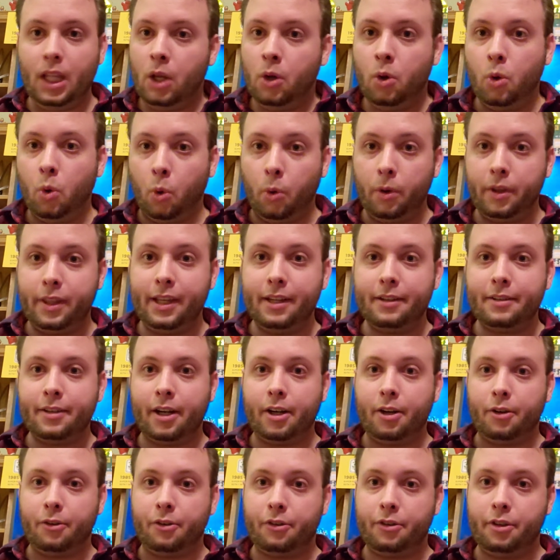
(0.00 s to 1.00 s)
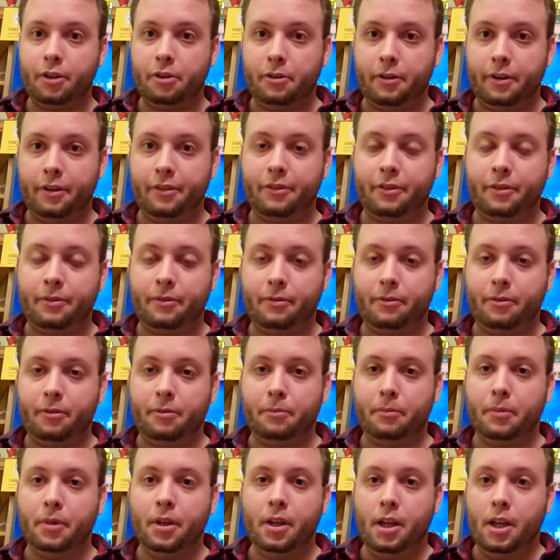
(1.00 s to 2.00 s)
Or the entire series
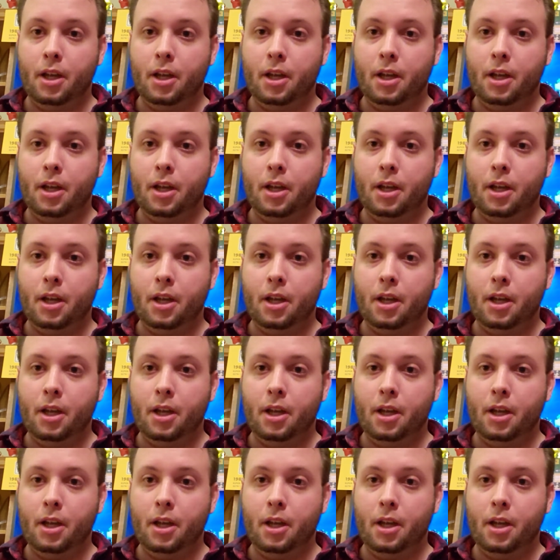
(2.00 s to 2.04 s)
from